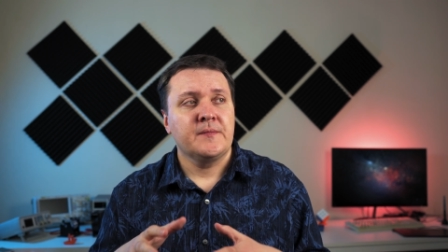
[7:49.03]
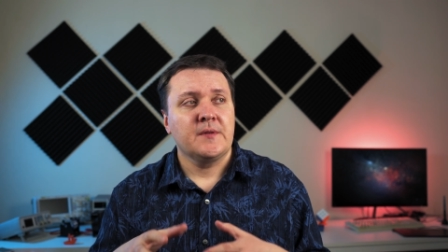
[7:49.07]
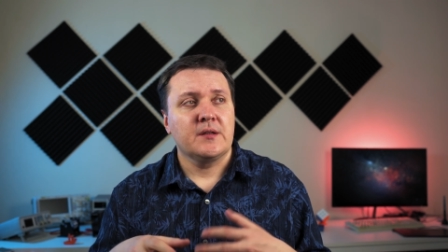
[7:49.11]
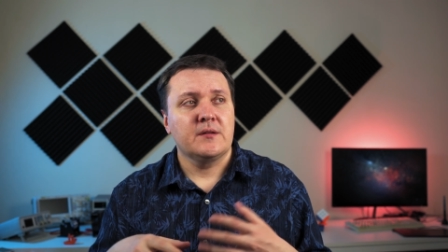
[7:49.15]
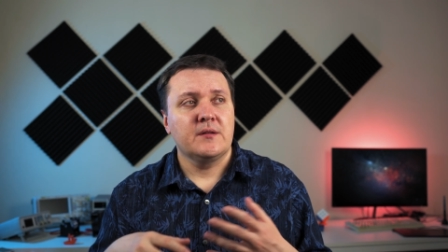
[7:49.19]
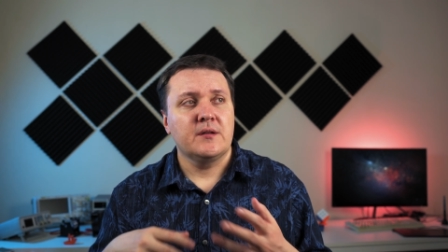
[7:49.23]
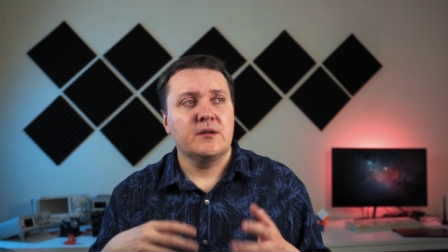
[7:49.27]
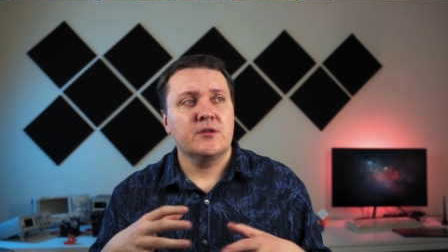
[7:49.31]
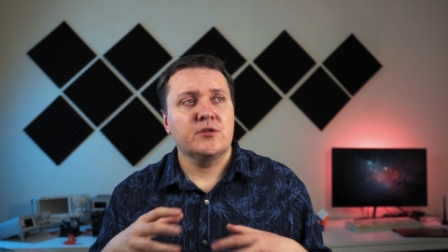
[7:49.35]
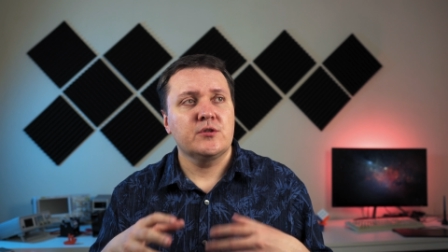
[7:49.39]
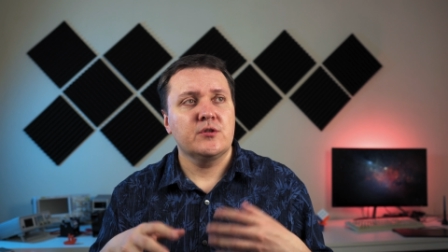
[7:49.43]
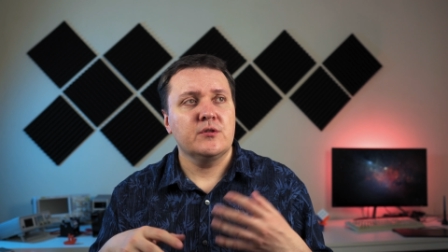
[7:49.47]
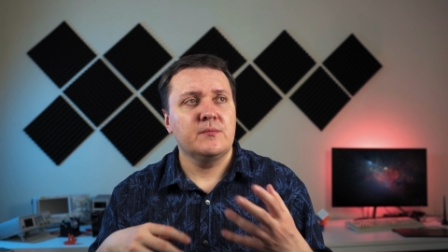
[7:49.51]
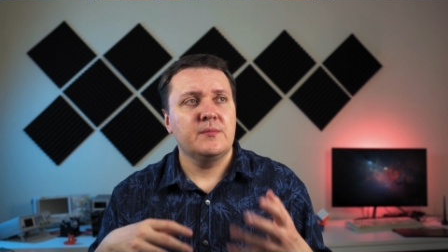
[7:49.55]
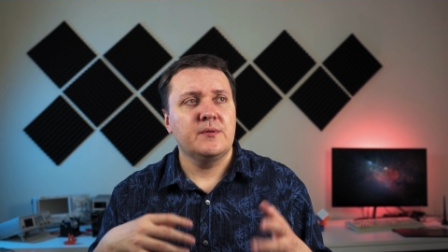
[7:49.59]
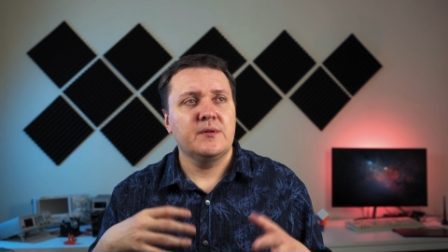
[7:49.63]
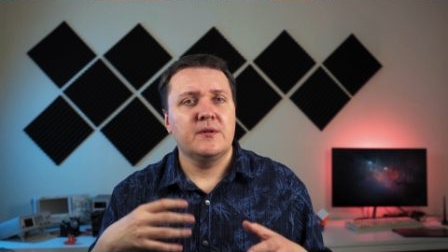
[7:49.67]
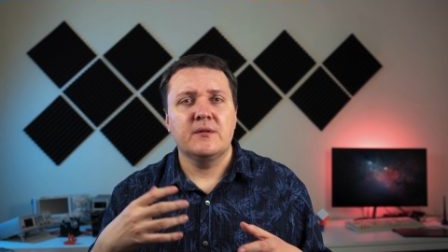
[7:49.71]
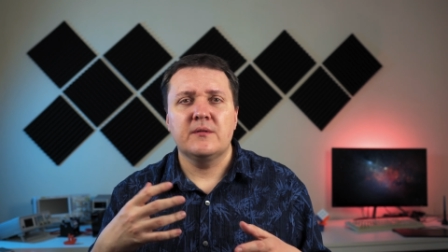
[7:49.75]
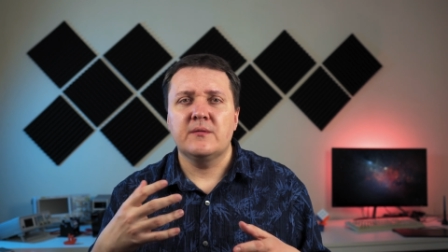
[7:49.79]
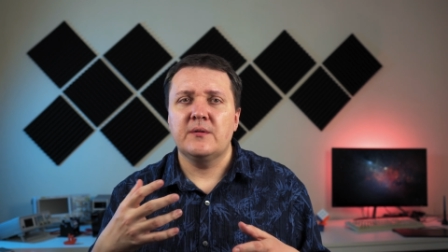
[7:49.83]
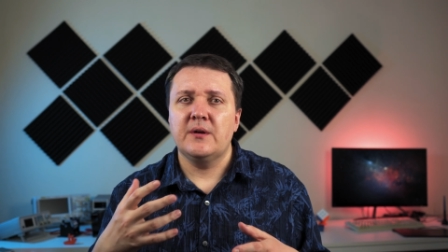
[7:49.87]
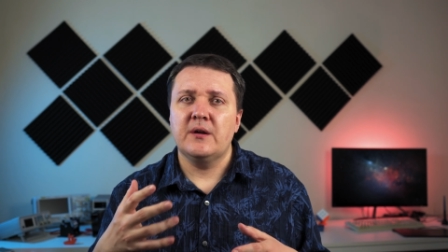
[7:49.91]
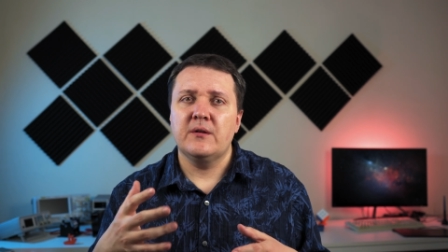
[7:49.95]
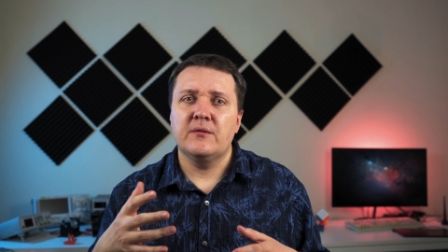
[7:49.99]
there should be
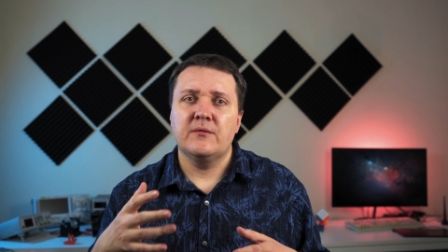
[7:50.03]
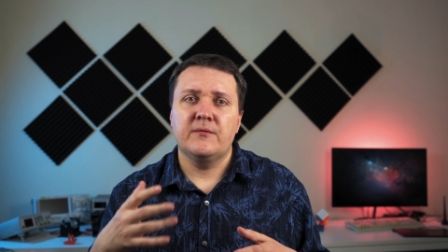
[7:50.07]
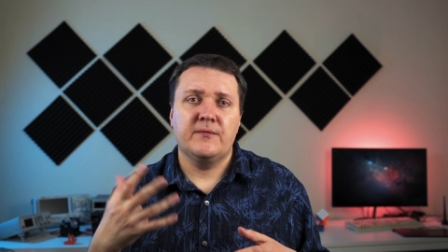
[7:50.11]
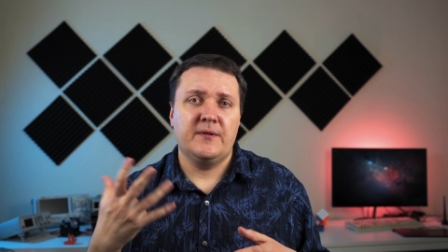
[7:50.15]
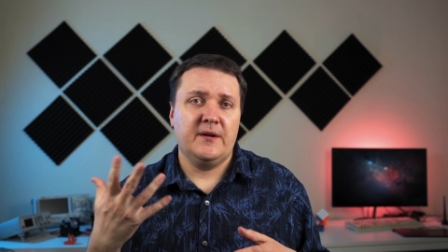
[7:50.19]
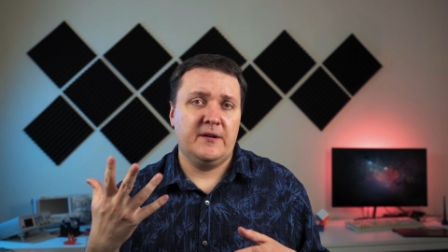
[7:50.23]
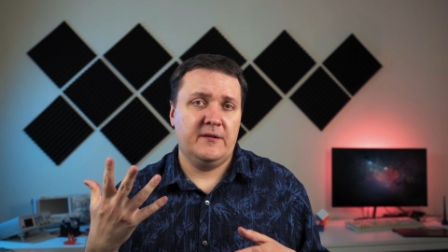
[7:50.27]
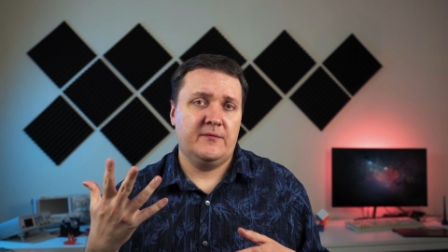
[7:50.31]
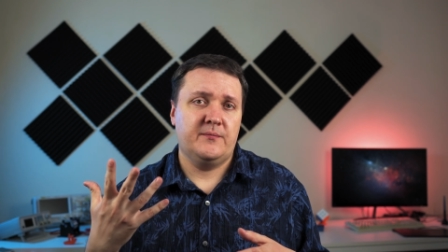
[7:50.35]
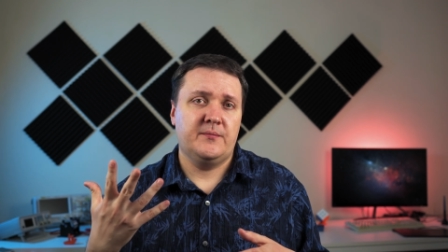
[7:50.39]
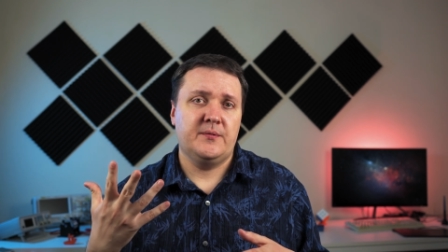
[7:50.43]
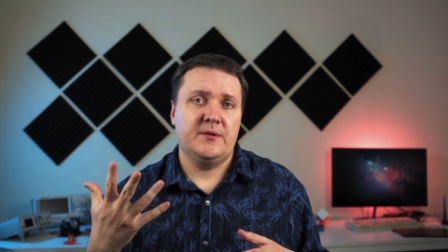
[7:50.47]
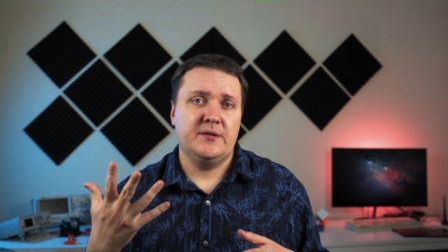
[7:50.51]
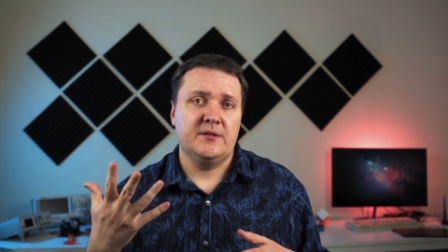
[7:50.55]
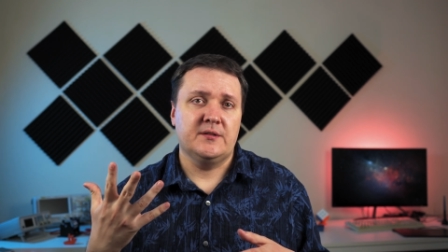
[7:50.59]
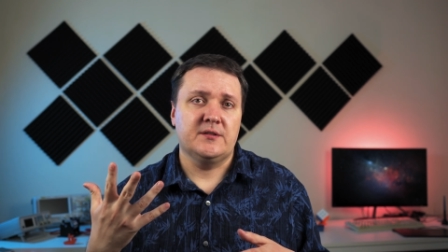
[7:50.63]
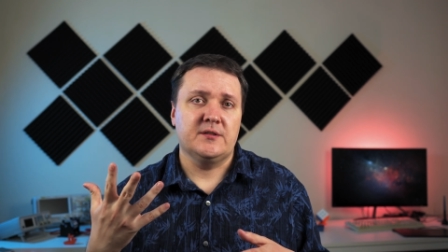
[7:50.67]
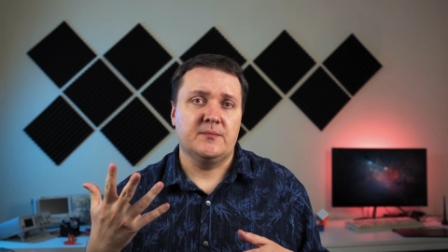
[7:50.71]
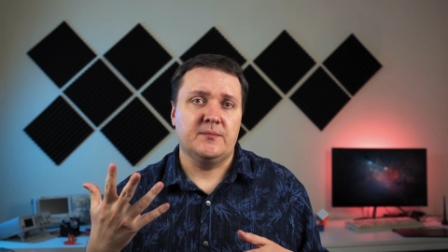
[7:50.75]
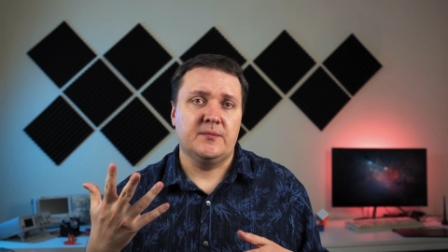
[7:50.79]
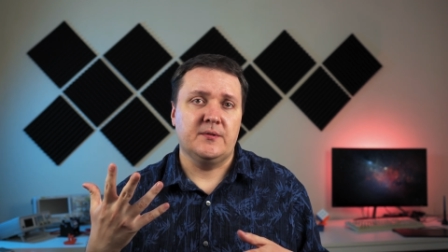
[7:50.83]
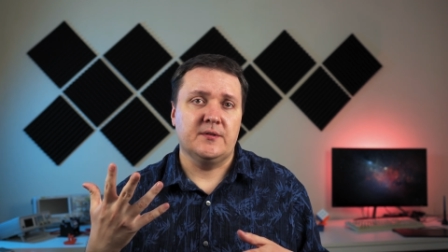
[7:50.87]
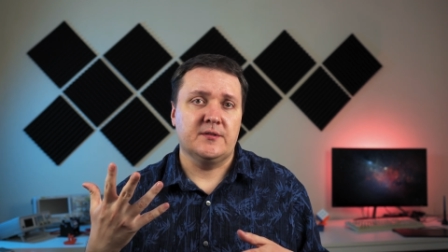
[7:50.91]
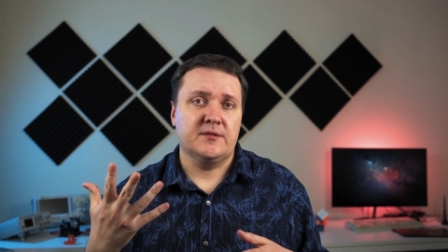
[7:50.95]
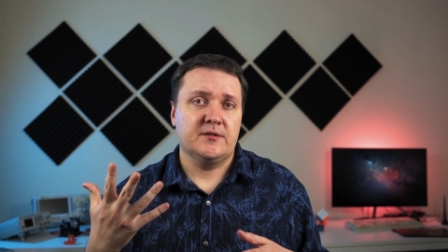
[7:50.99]
around 5
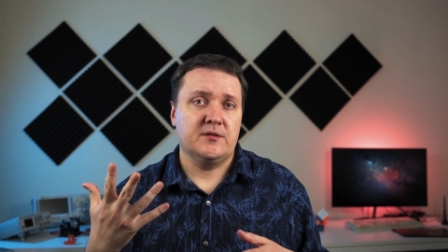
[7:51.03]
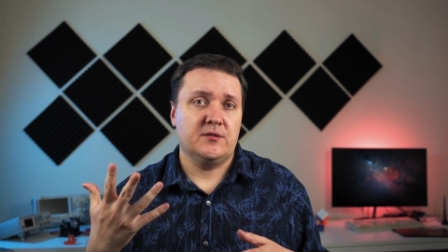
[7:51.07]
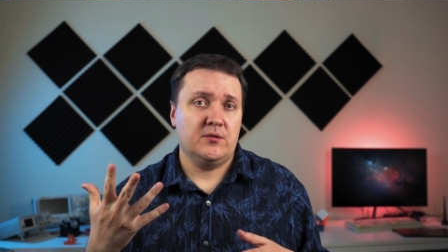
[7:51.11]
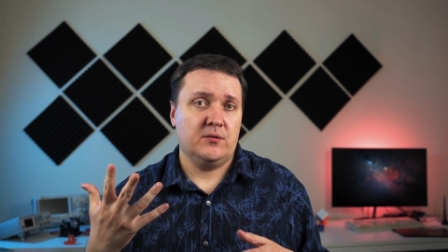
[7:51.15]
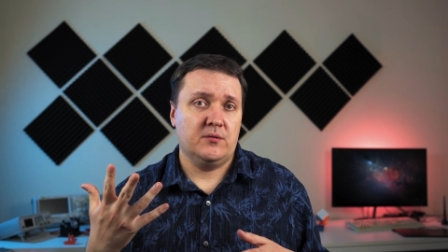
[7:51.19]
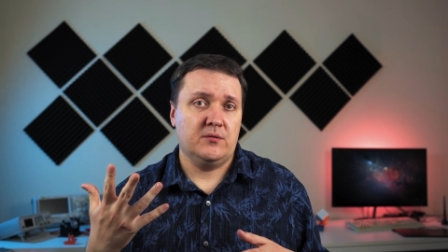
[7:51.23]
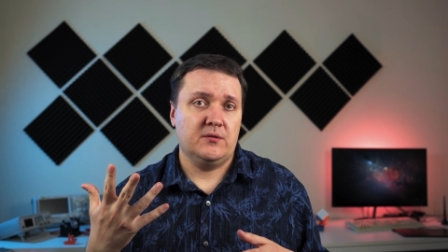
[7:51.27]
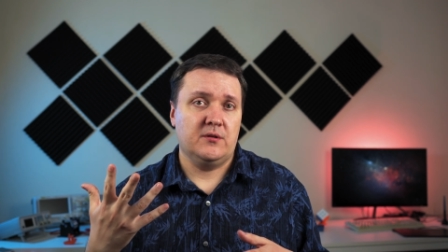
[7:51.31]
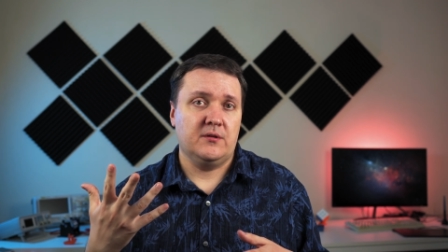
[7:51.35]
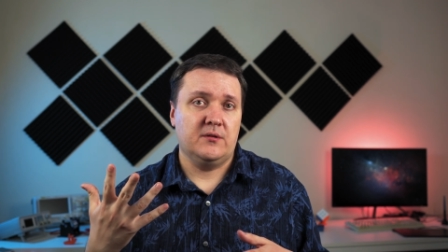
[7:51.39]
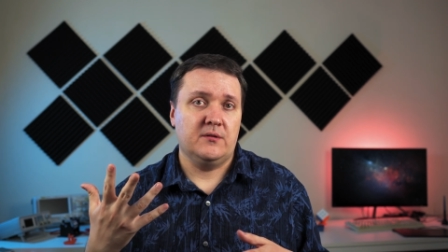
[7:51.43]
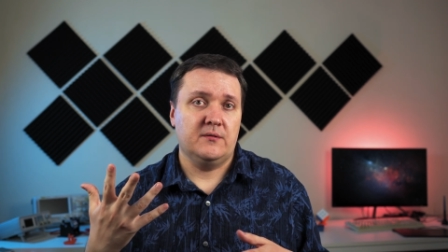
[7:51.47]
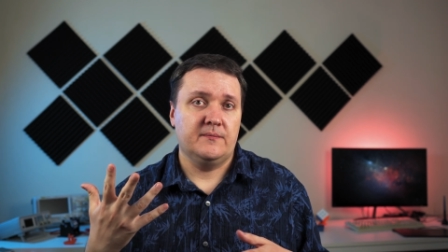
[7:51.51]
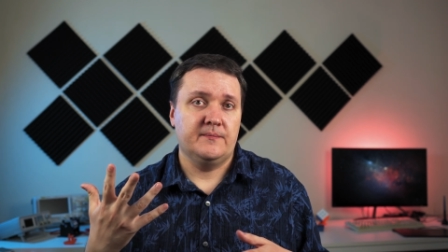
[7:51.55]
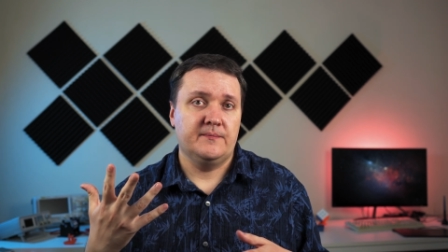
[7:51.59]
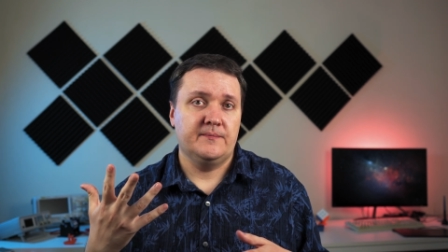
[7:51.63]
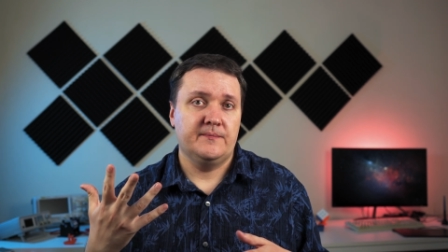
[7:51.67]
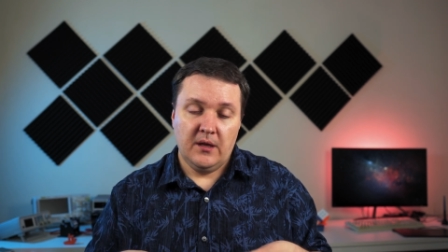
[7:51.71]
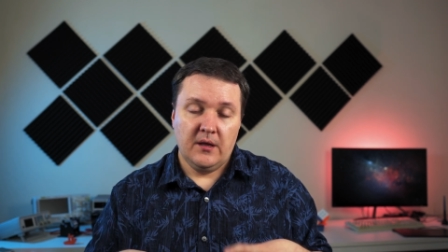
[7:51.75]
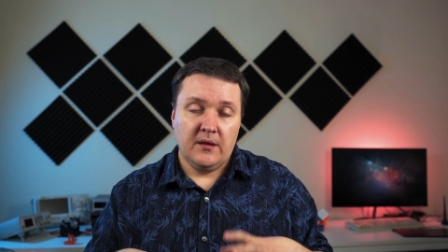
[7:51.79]
principles total.